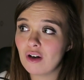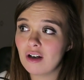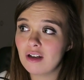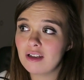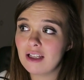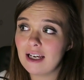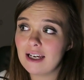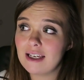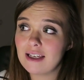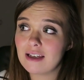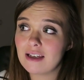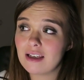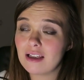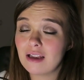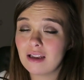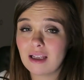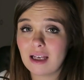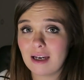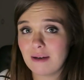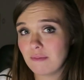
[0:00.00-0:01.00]
got like
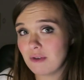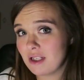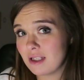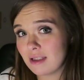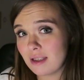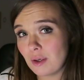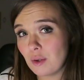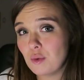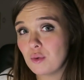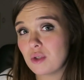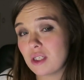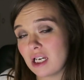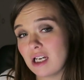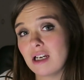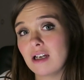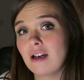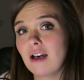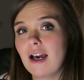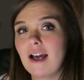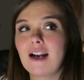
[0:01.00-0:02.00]
lime and
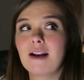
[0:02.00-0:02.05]
soda,